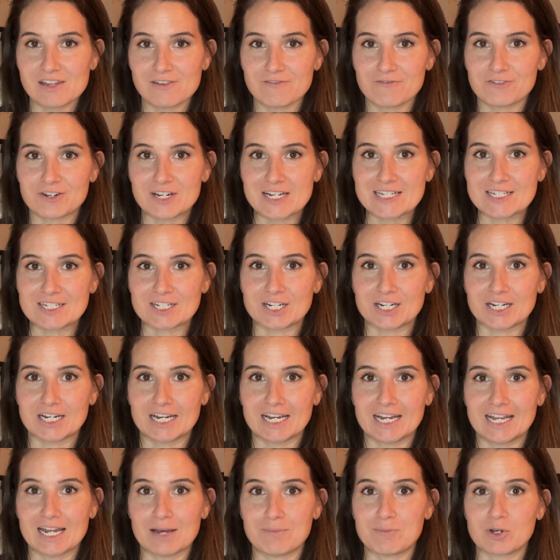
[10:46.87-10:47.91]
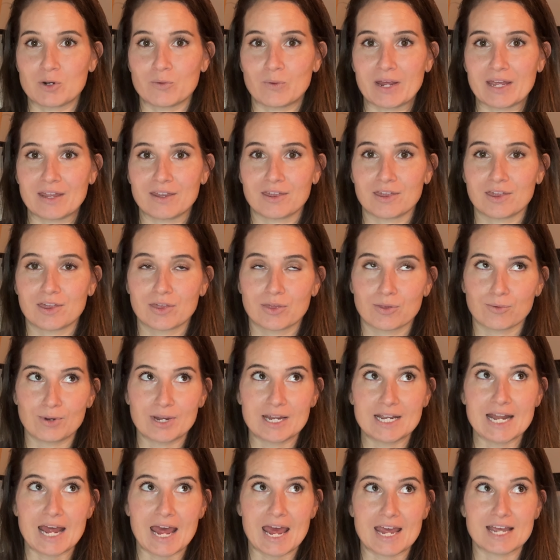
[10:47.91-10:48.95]
the freezer, and I'm going to wait
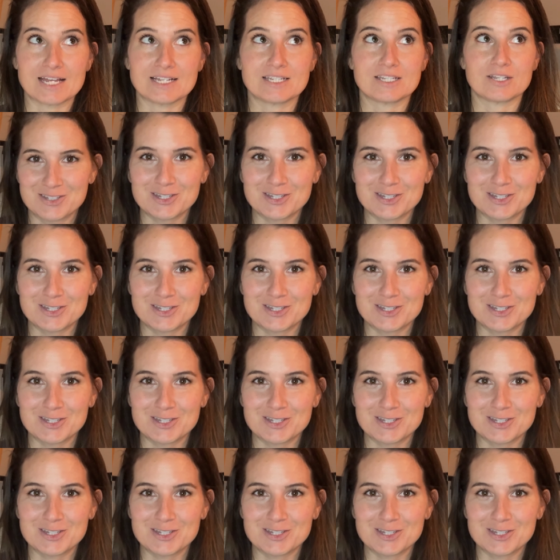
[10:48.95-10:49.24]
3 days.